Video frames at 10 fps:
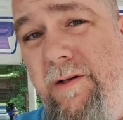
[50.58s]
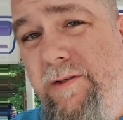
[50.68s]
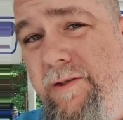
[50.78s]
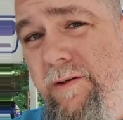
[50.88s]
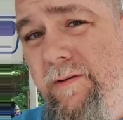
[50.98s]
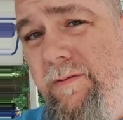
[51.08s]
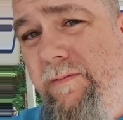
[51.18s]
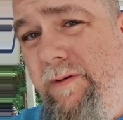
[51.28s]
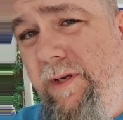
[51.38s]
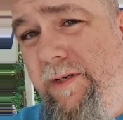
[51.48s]
So
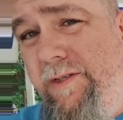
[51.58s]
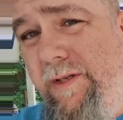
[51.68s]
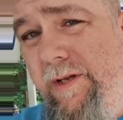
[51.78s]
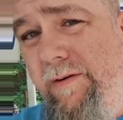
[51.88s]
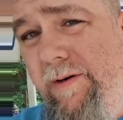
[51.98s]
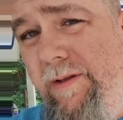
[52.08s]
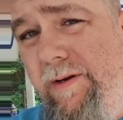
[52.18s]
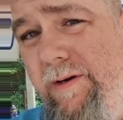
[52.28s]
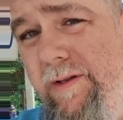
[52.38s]
can you see that right there?